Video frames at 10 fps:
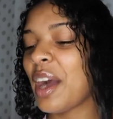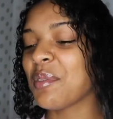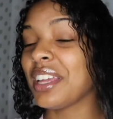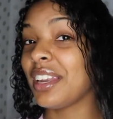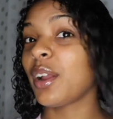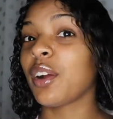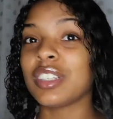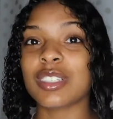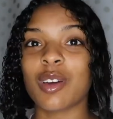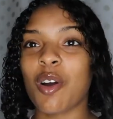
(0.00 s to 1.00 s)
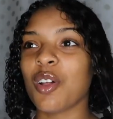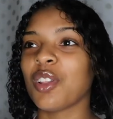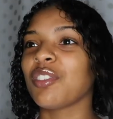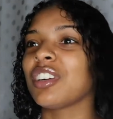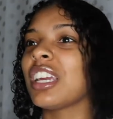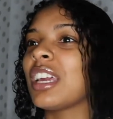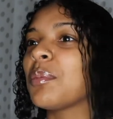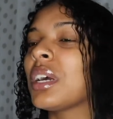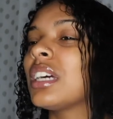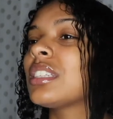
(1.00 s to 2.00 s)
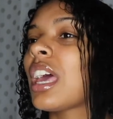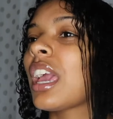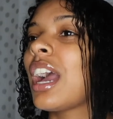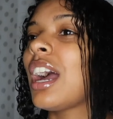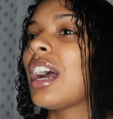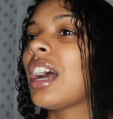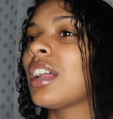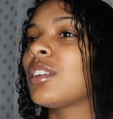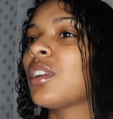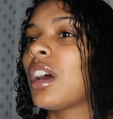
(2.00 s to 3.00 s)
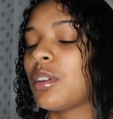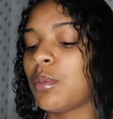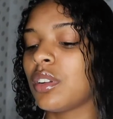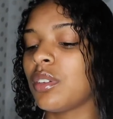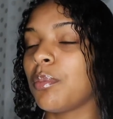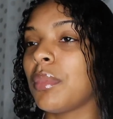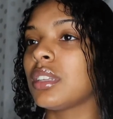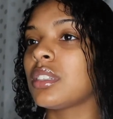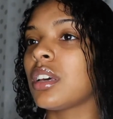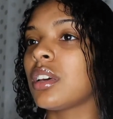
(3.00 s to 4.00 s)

I'm getting nervous all over again because, like, I don't know, I don't want to mess